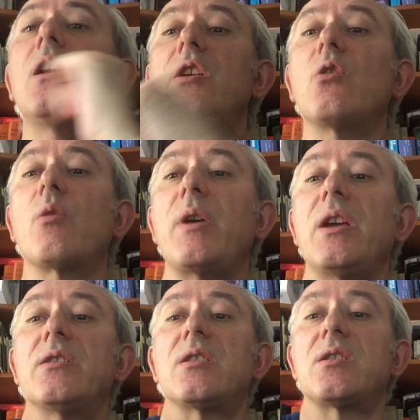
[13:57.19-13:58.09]

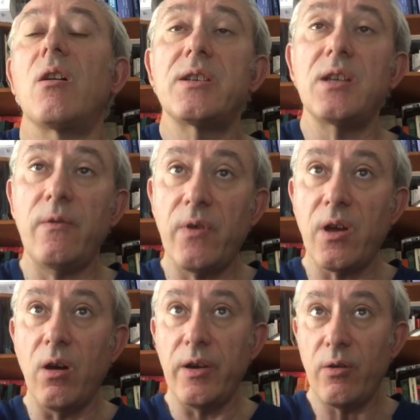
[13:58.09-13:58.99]
European Society for
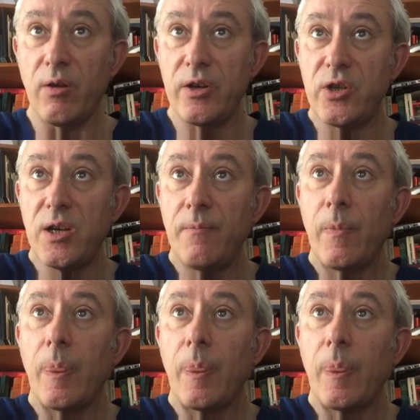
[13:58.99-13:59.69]
Cardiology,